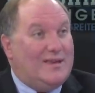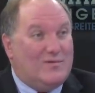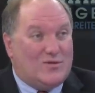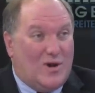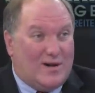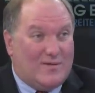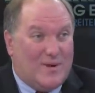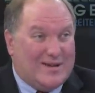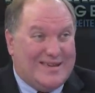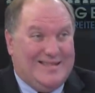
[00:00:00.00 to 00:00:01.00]
even talk
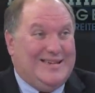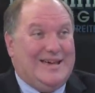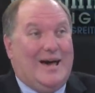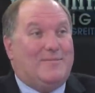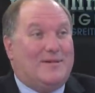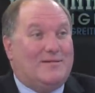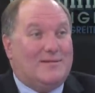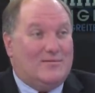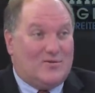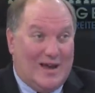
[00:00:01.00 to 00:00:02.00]
about killing cops, as
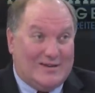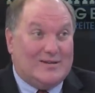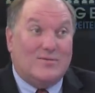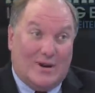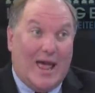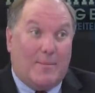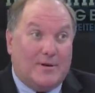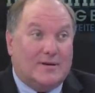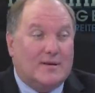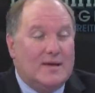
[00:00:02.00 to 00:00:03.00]
tragically what
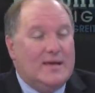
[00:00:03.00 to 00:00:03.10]
happened.